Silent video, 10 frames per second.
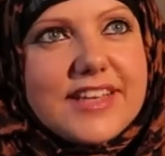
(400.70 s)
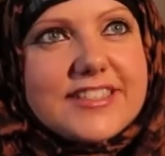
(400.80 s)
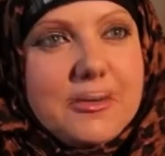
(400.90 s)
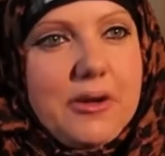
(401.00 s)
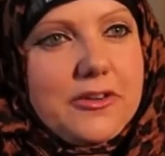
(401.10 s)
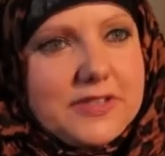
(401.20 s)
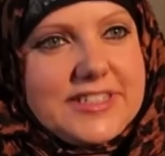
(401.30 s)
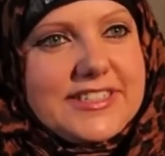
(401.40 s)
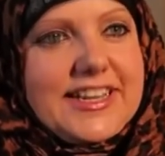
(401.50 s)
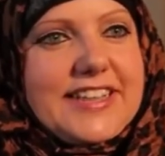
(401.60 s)
So I looked
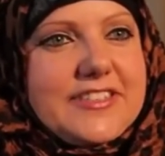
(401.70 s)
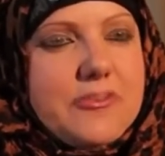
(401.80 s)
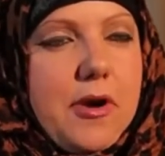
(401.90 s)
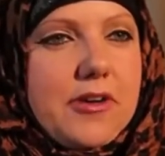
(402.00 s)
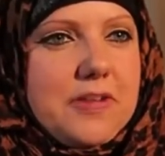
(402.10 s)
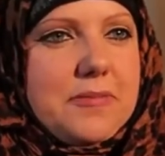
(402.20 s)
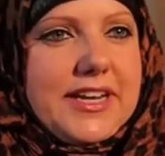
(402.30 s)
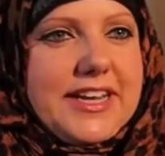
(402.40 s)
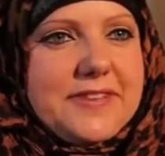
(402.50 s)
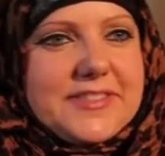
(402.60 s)
into Native American
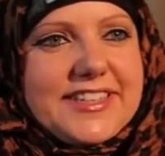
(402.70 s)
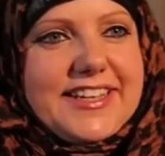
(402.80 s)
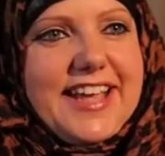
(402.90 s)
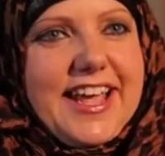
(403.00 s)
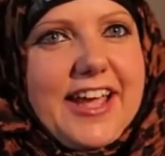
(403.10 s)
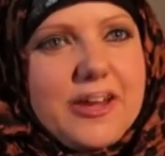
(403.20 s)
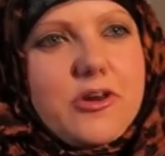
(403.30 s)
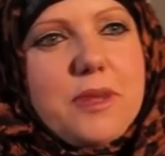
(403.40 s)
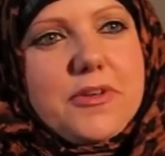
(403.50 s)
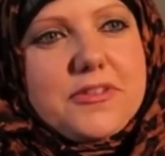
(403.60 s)
beliefs, and her
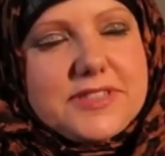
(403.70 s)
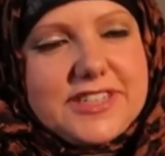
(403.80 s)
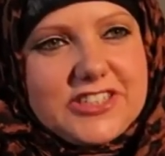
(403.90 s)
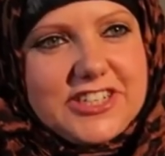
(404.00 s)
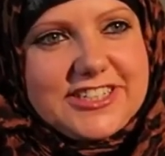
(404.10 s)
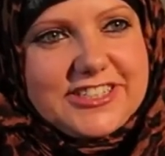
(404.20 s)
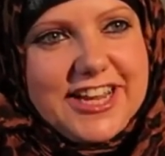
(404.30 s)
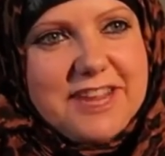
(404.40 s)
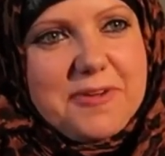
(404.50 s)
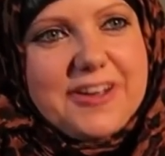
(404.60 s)
grandmother was actually a
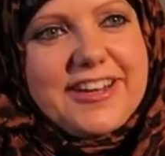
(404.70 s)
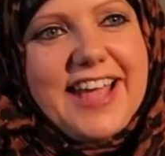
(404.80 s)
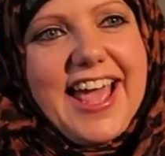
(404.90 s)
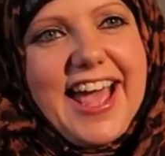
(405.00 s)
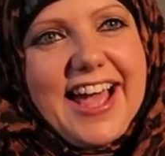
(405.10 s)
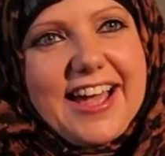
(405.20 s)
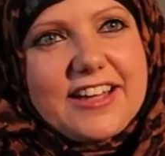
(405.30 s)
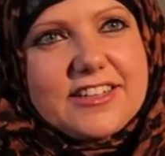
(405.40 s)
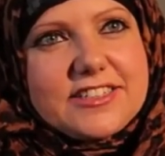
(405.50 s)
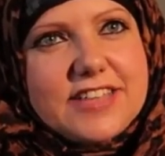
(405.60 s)
shaman,
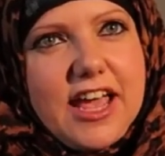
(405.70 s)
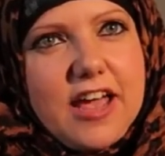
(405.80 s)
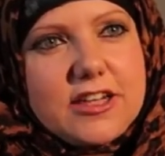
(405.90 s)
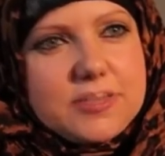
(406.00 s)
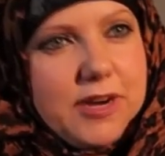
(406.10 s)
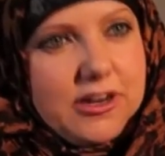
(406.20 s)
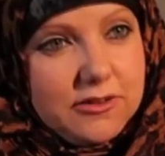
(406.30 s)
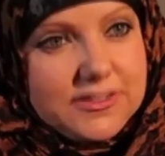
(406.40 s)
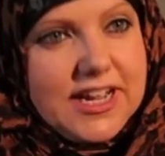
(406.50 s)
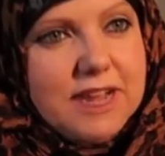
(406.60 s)
and uh, I spent a
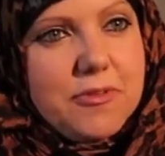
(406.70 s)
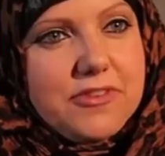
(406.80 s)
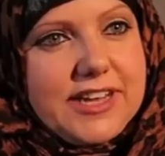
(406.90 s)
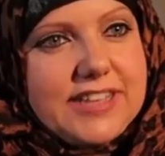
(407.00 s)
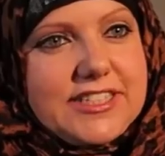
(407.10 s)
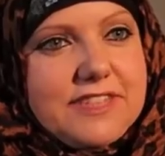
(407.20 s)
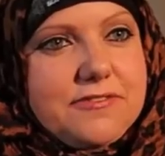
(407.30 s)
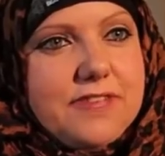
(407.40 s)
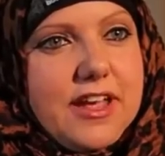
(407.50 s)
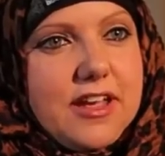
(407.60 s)
lot of time on the
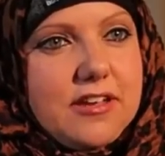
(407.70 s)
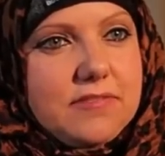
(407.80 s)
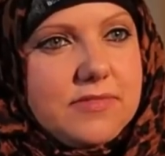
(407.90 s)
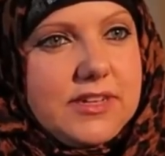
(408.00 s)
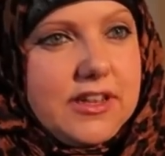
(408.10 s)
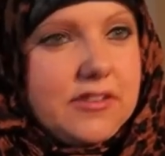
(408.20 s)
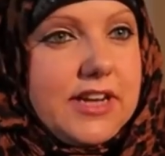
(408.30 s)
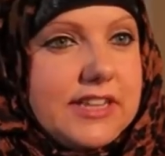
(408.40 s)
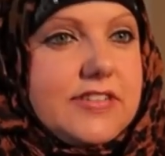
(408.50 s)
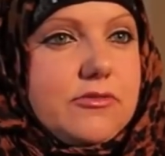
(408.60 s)
Native, um, you know, the
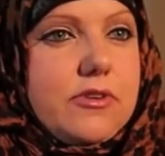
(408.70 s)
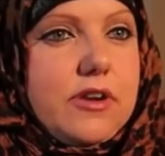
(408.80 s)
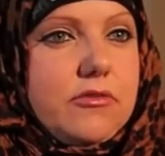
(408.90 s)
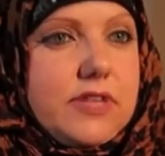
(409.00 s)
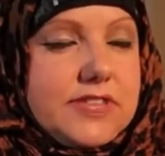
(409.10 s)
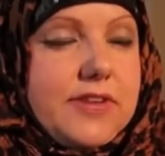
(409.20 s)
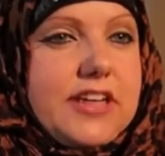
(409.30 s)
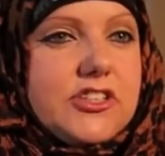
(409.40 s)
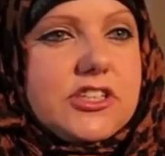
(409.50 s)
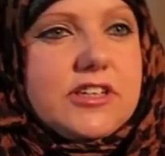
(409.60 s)
Native re
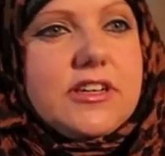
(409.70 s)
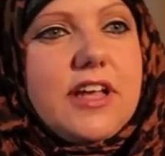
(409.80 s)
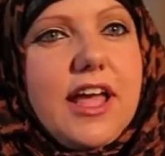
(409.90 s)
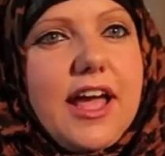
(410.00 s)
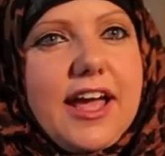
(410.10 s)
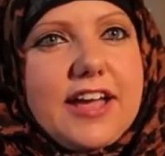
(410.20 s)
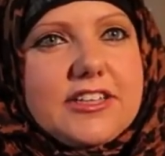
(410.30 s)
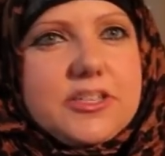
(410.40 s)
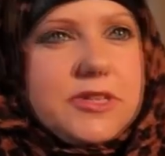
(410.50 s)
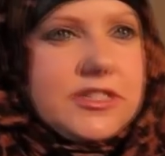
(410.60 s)
reservation,
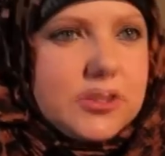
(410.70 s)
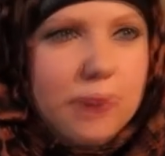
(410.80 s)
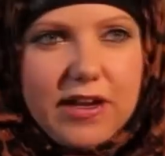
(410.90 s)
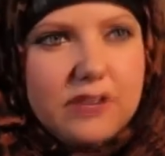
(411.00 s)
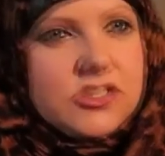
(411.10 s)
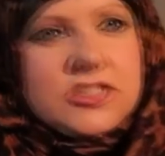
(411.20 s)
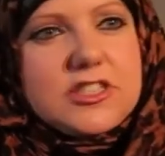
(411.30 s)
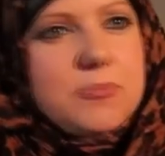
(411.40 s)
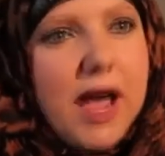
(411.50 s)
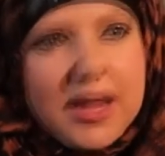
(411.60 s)
uh, doing sweat
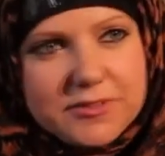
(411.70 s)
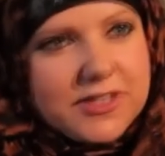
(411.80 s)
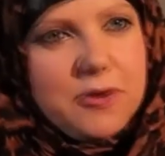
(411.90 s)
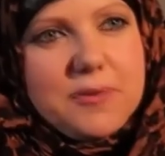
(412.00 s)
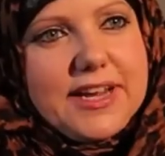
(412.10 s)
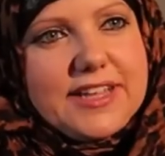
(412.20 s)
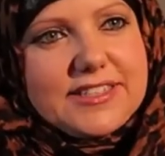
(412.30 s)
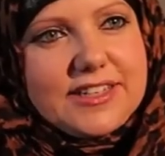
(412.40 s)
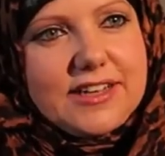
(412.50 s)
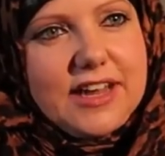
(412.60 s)
lodges, pipe
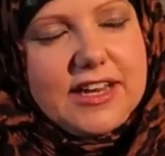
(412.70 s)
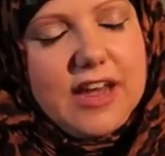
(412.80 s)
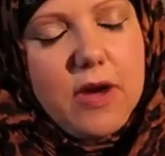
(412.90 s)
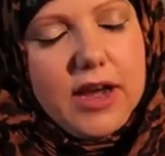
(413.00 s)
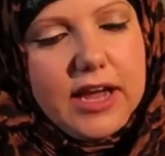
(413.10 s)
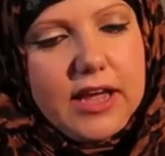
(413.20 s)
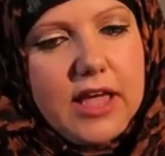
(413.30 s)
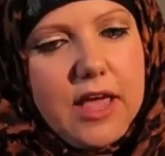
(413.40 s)
ceremonies, and you know, and I,